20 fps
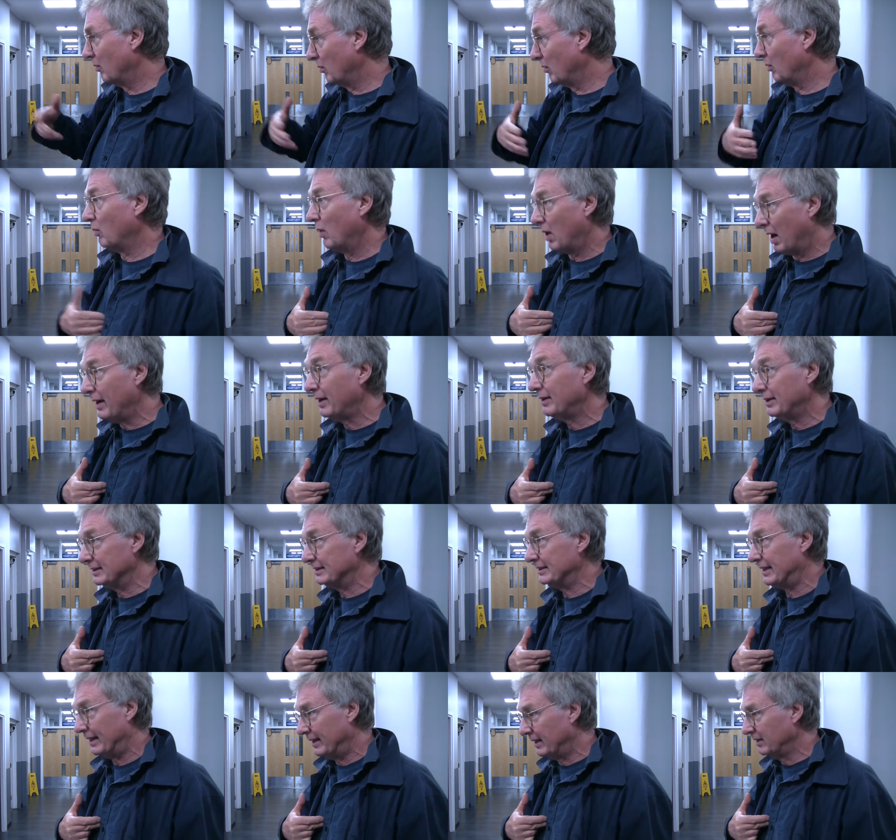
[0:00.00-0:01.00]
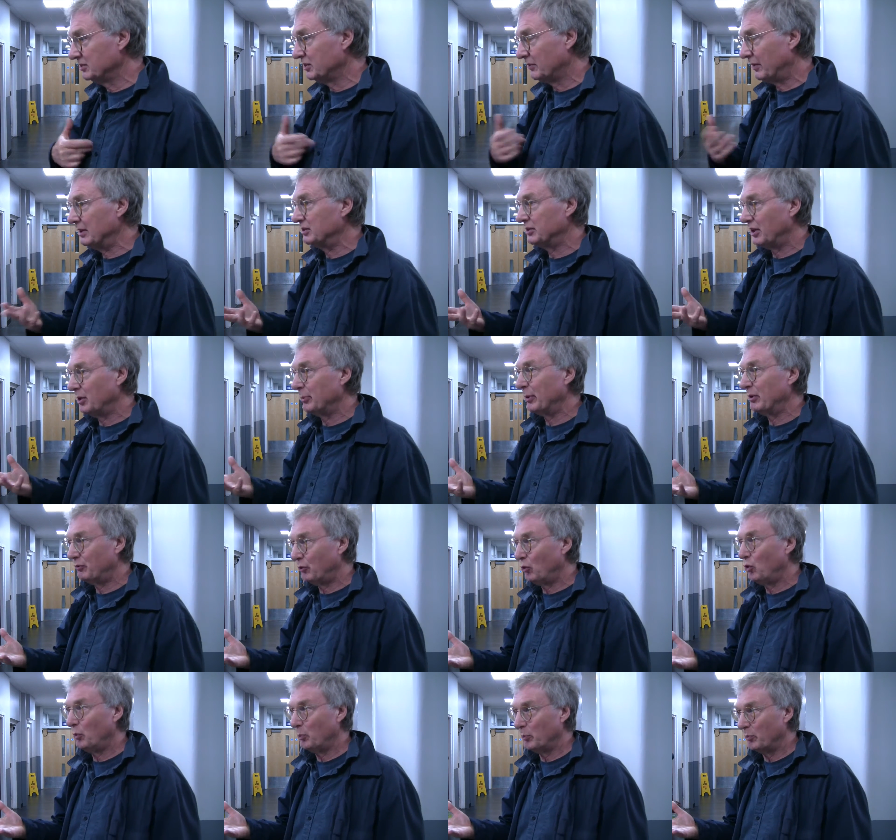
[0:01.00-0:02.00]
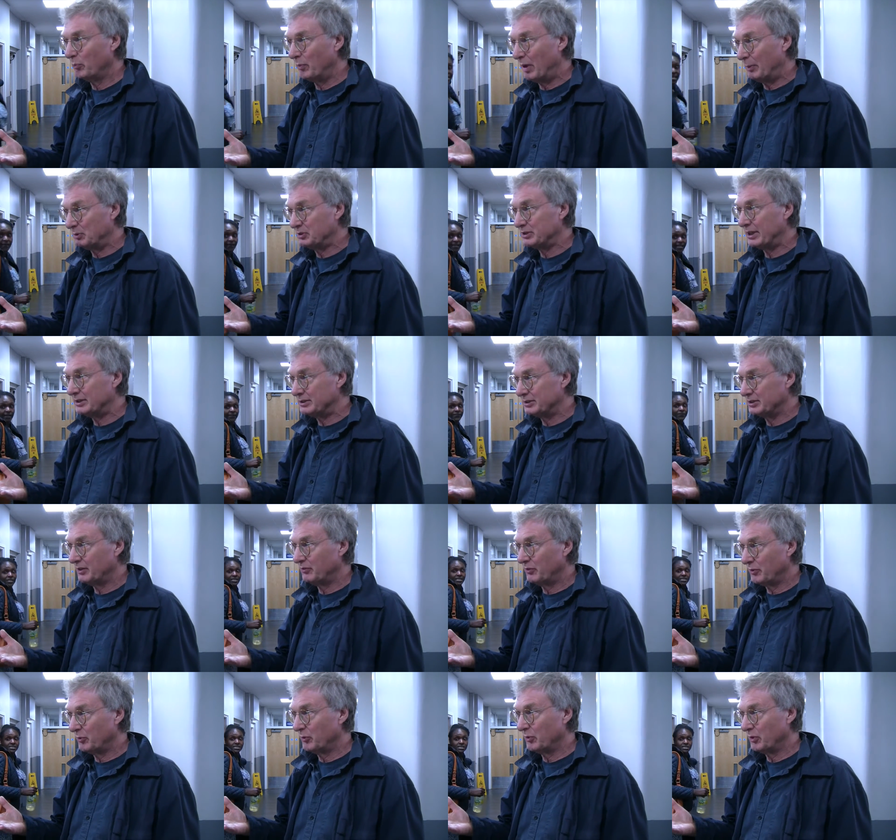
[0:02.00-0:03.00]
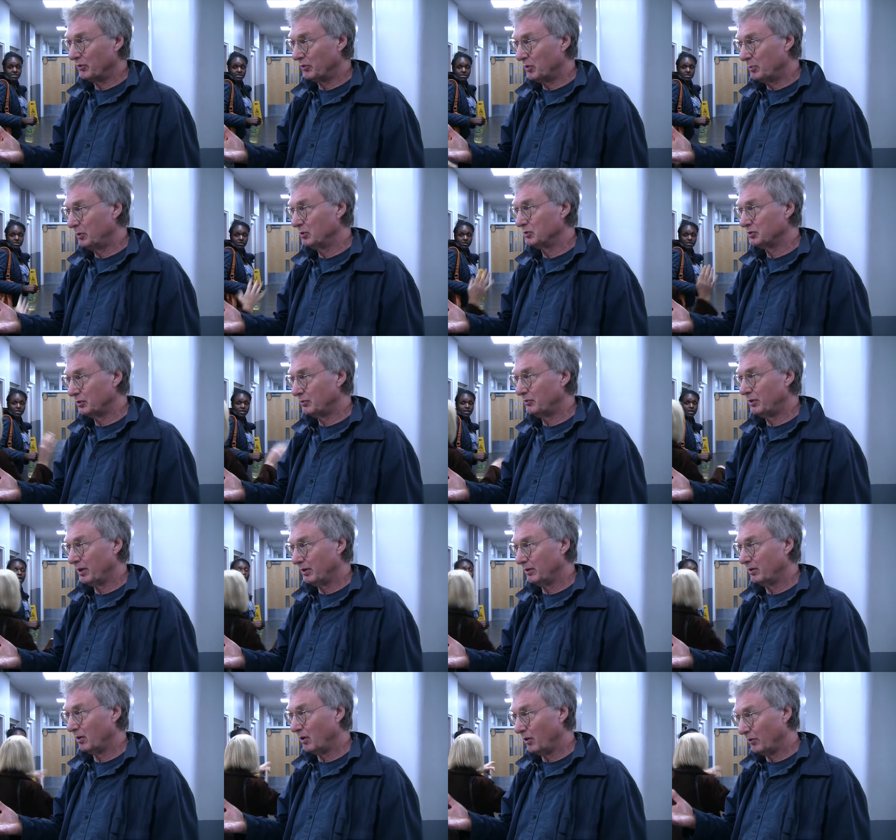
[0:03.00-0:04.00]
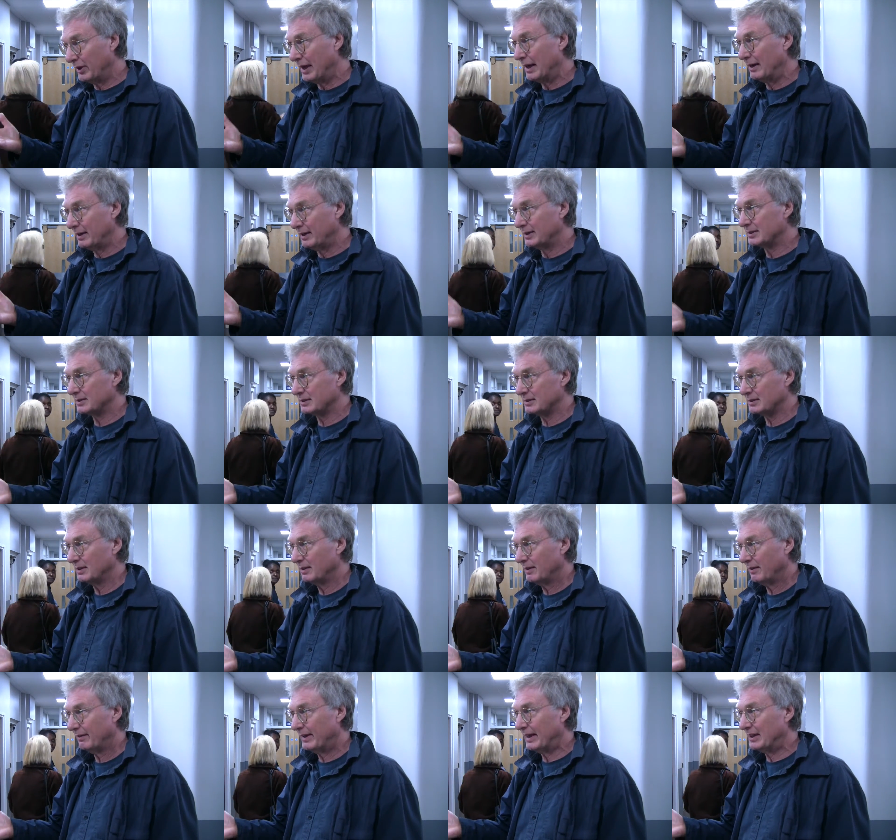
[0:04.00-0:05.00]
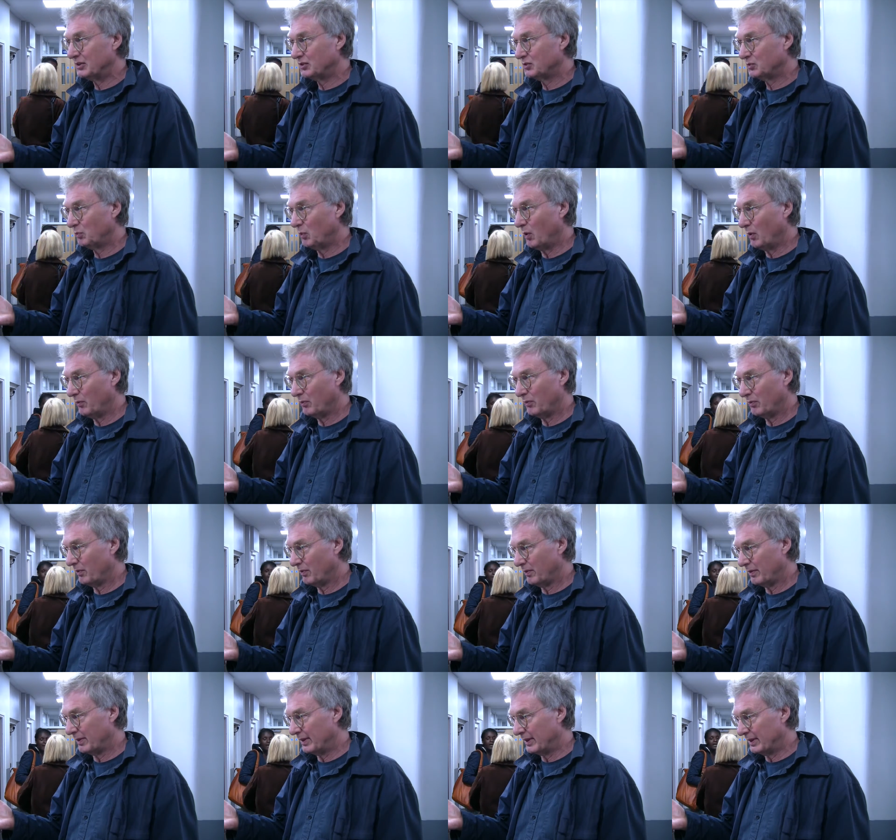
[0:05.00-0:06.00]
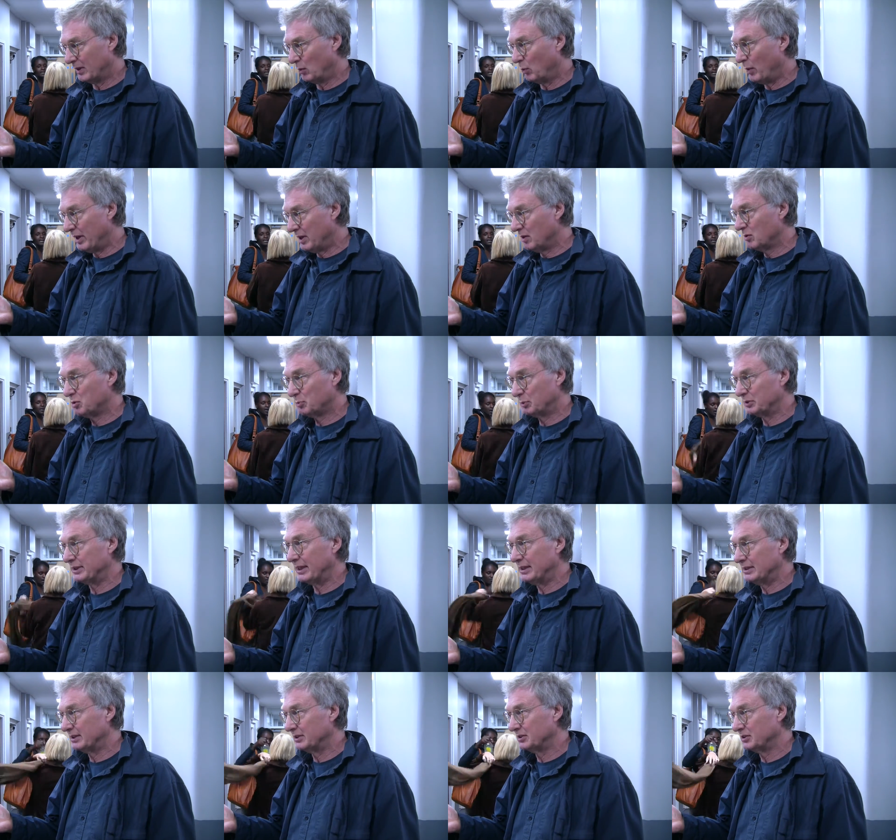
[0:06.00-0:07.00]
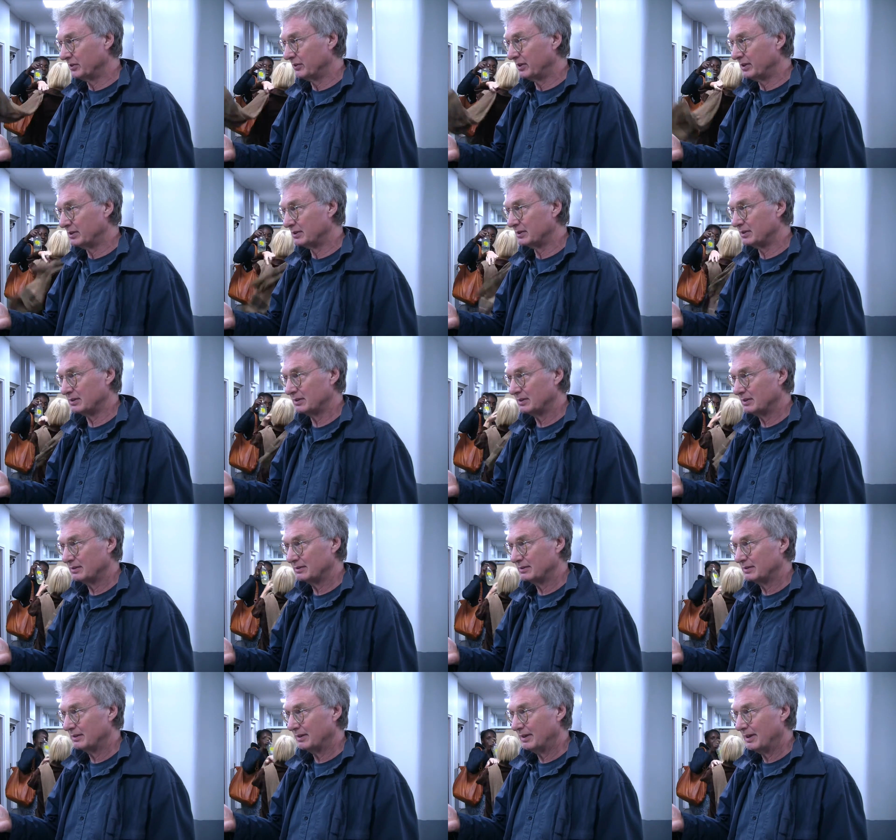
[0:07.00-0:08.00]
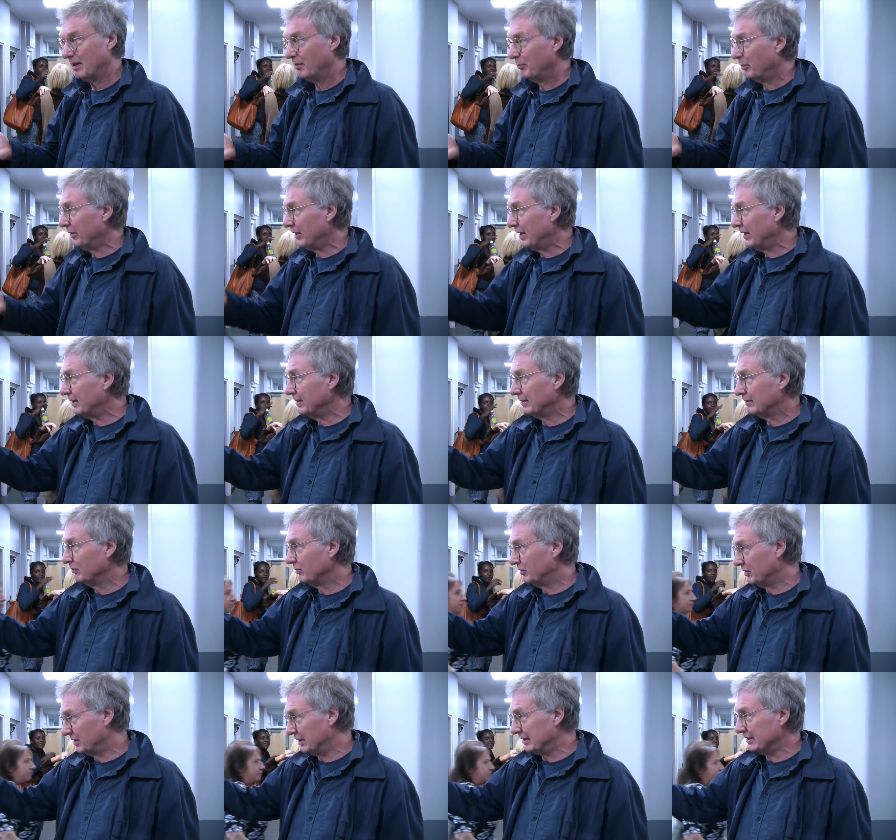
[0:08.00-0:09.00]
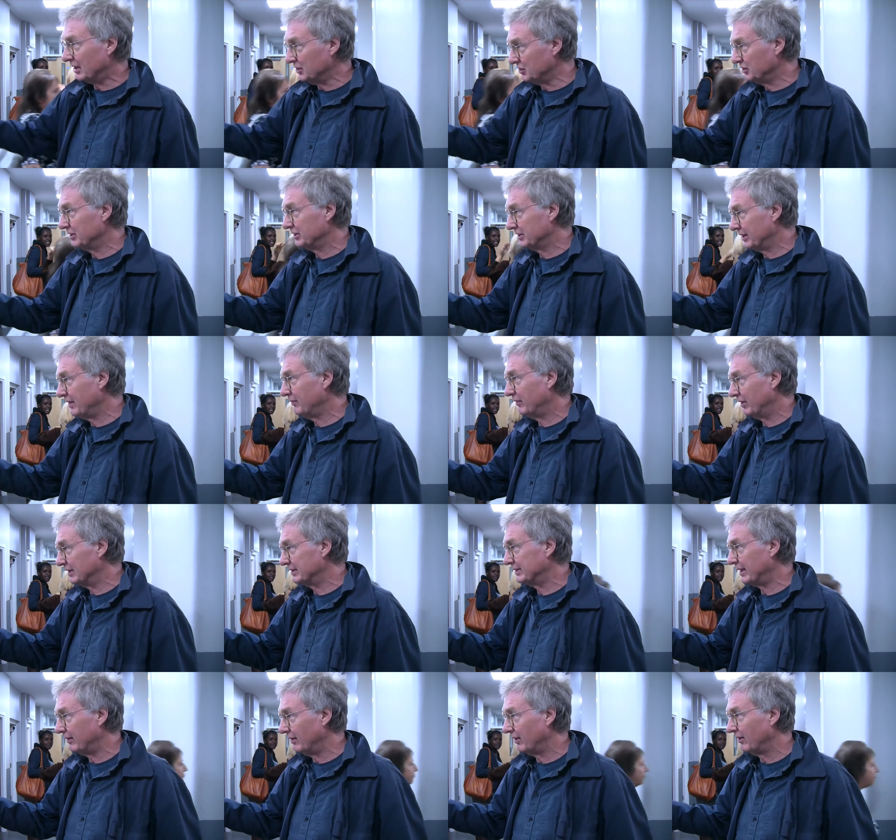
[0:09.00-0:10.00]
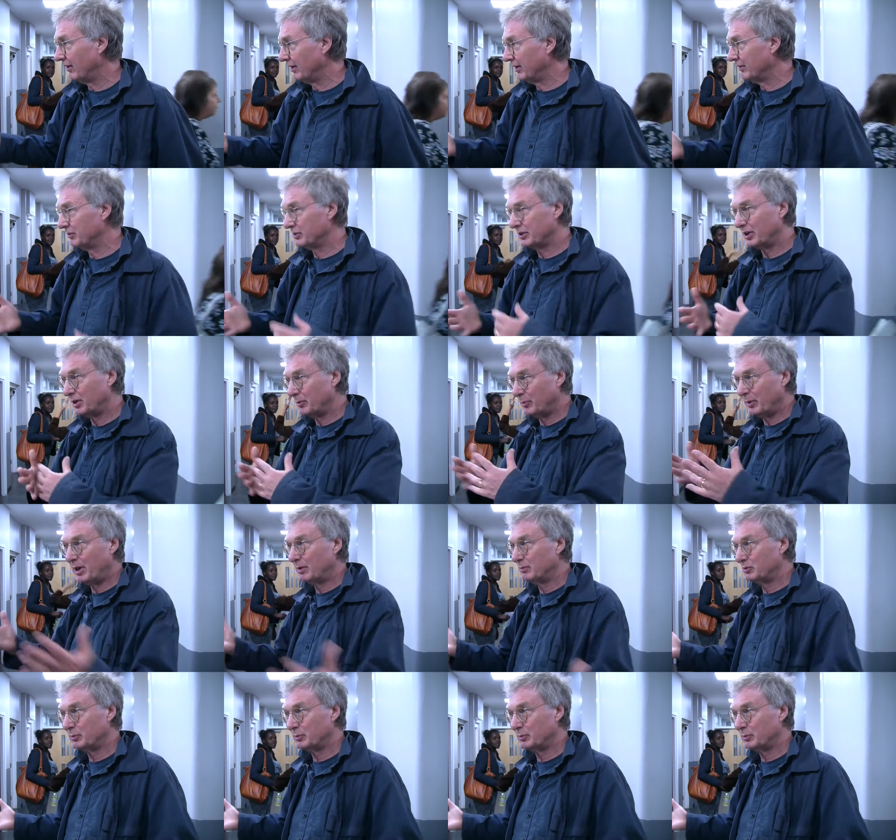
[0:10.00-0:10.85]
I understand it. There's only been 4 representatives from Milton Road on that list. That's the way it was presented to us. And the discussion this evening sounded like it was going to be